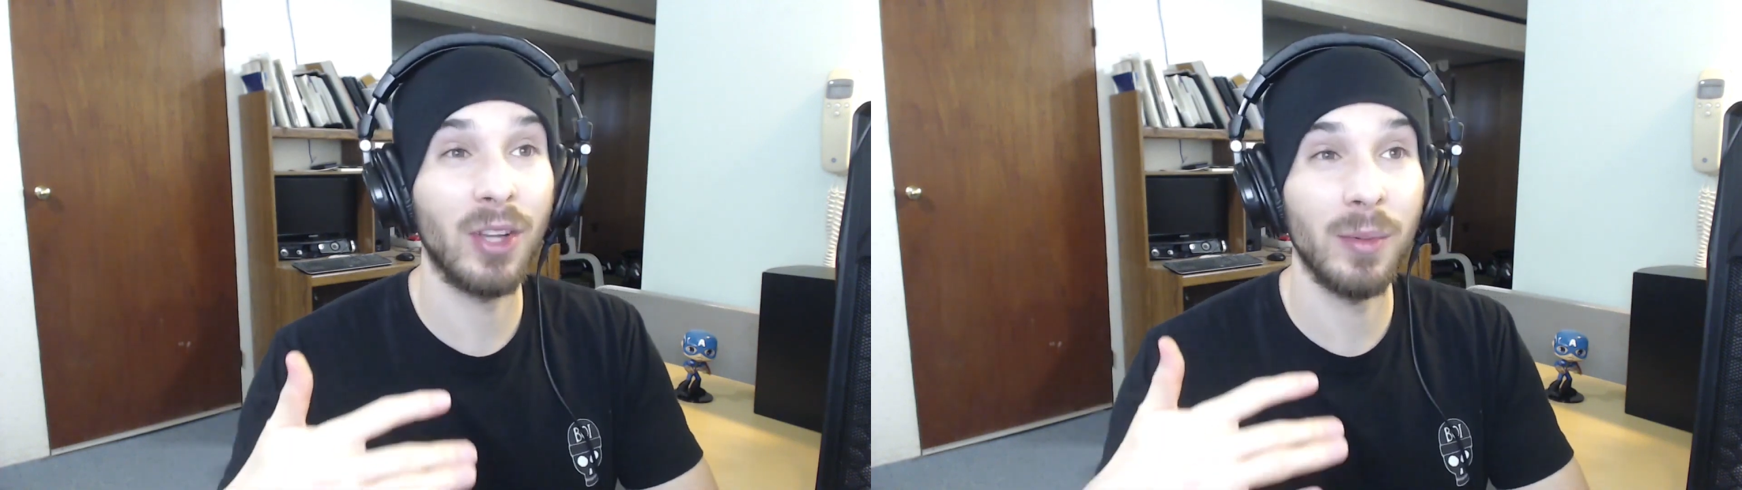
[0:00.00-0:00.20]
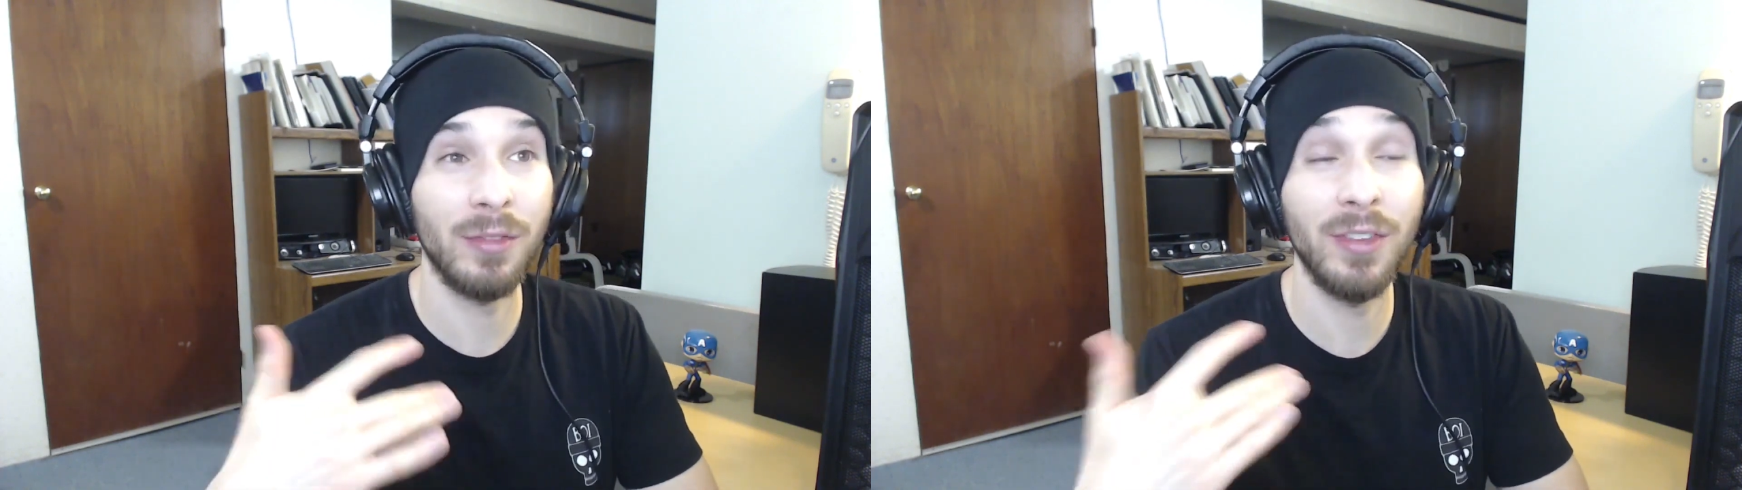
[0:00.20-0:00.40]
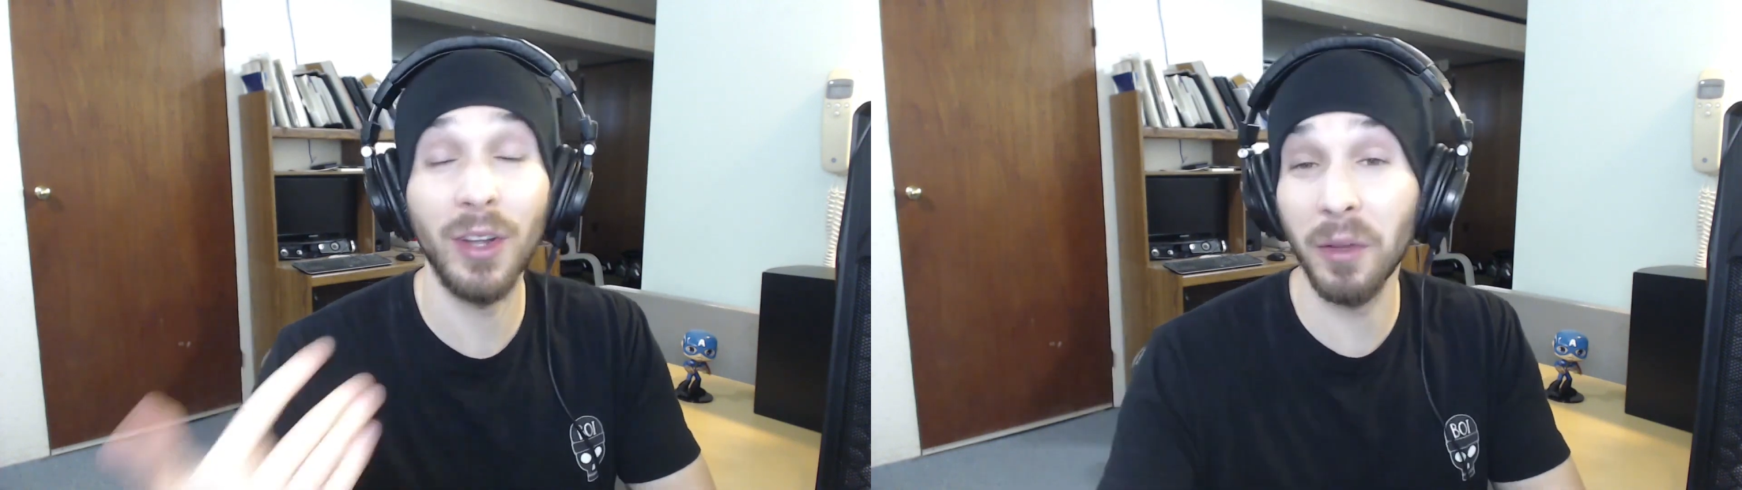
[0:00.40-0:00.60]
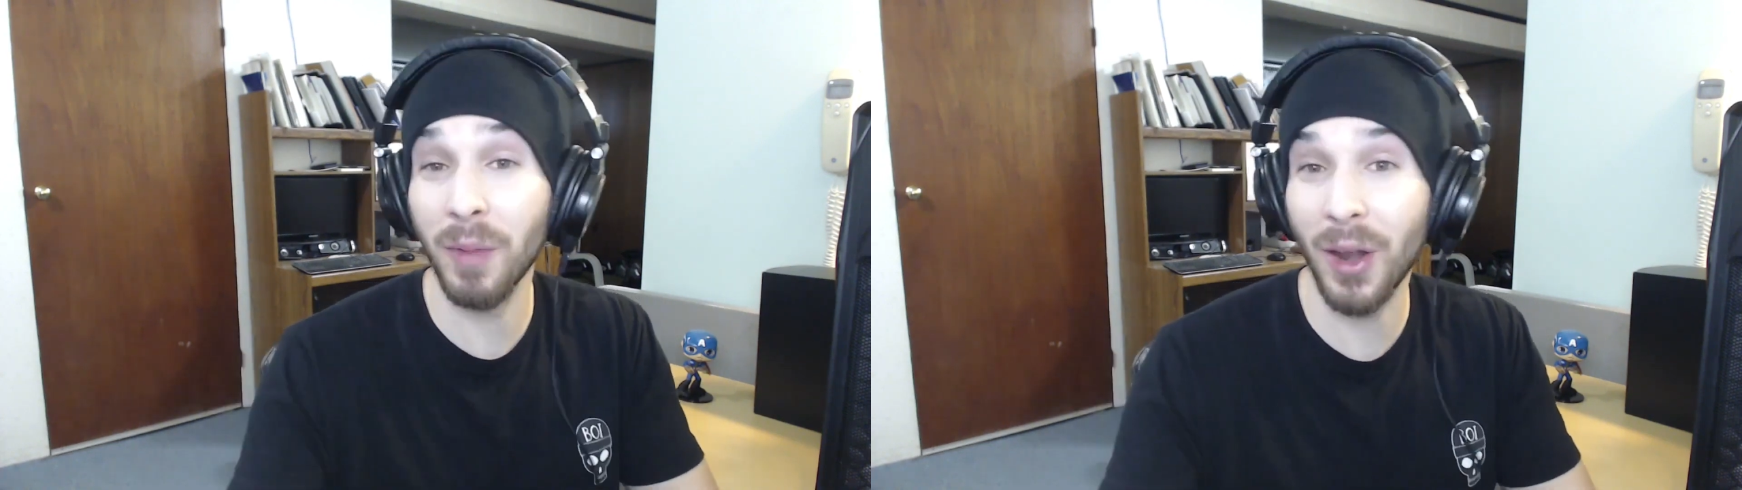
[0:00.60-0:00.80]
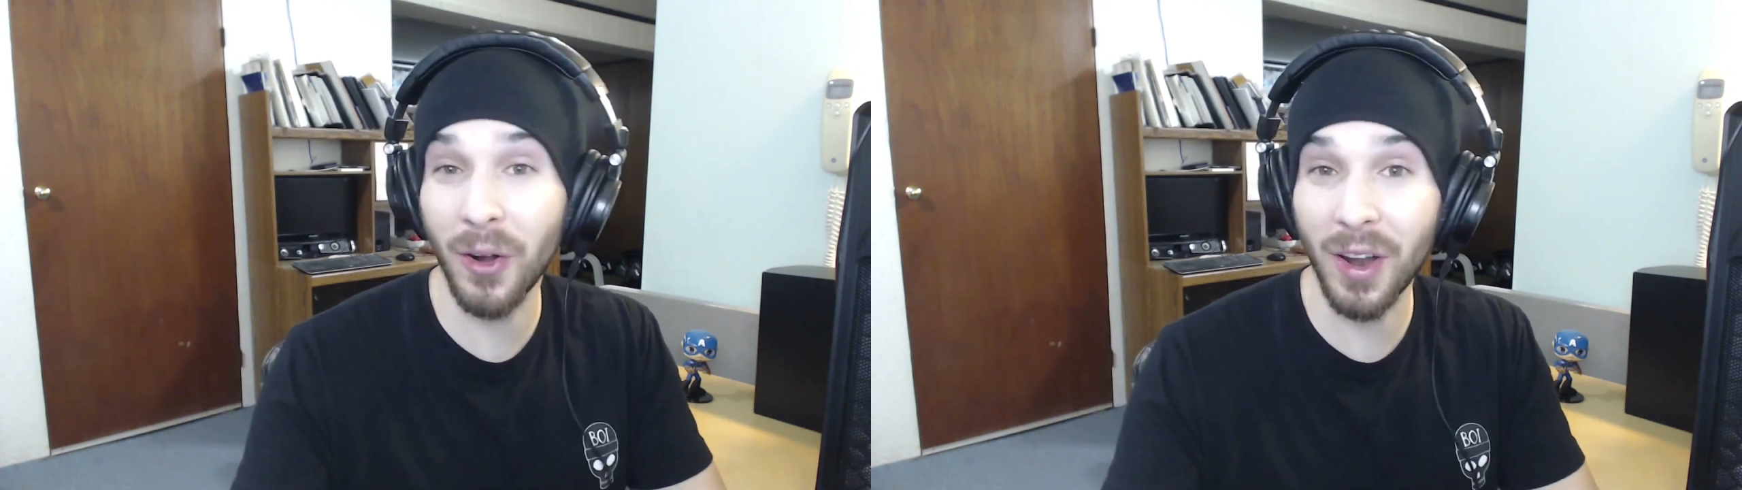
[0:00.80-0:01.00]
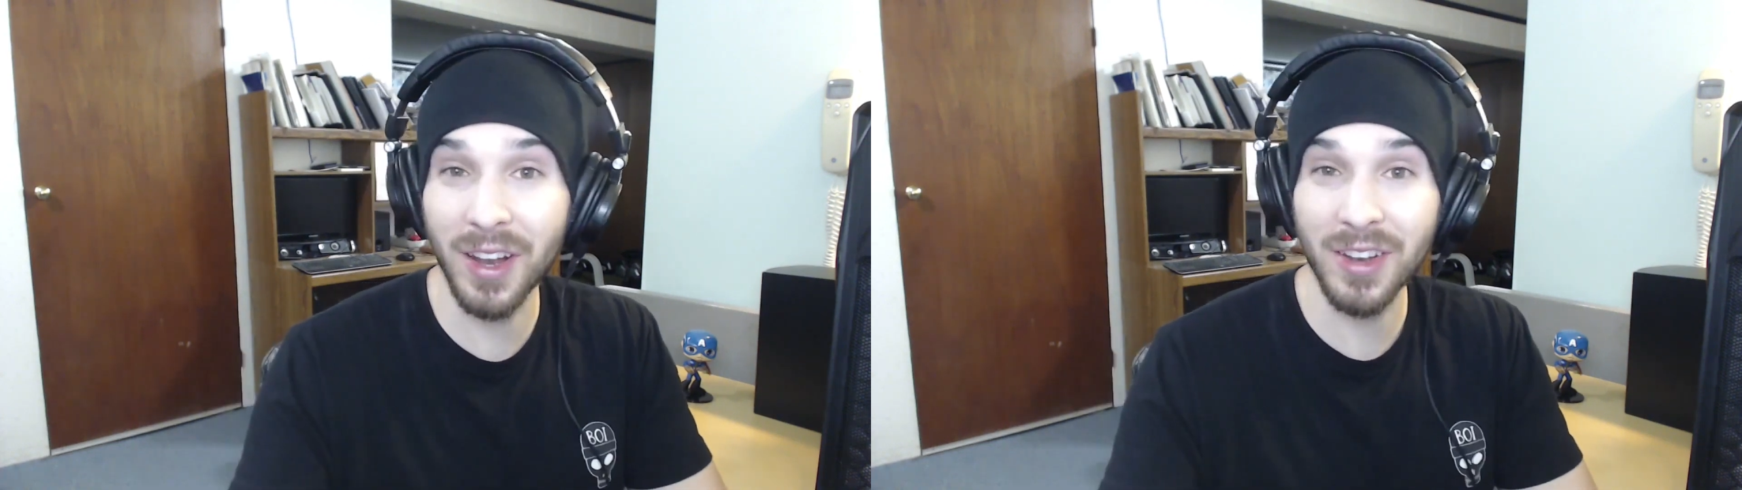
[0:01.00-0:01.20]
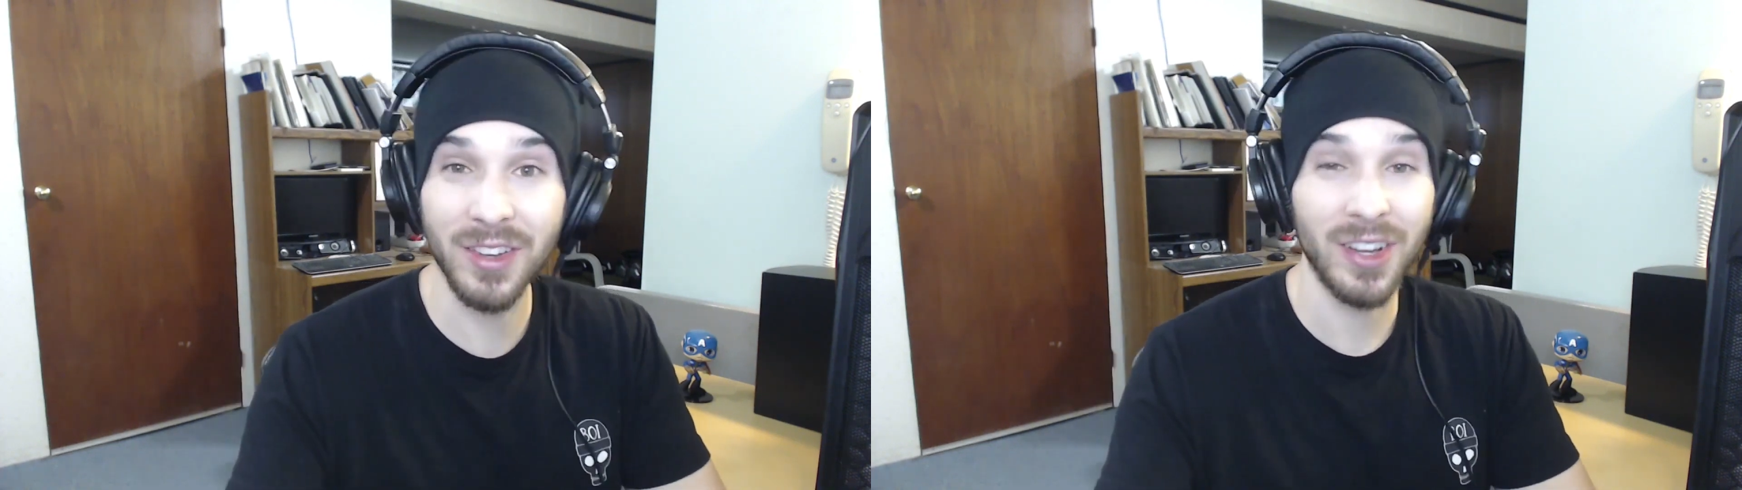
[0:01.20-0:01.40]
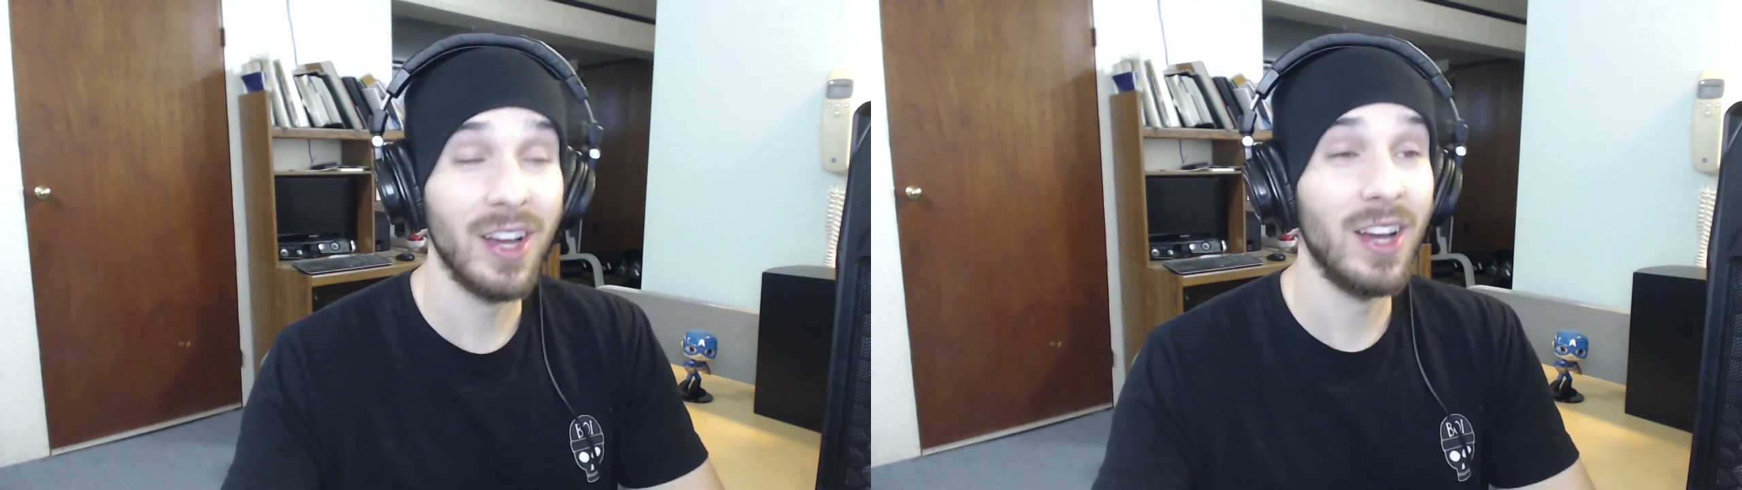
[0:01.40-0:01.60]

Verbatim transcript: going to be feeling better, and,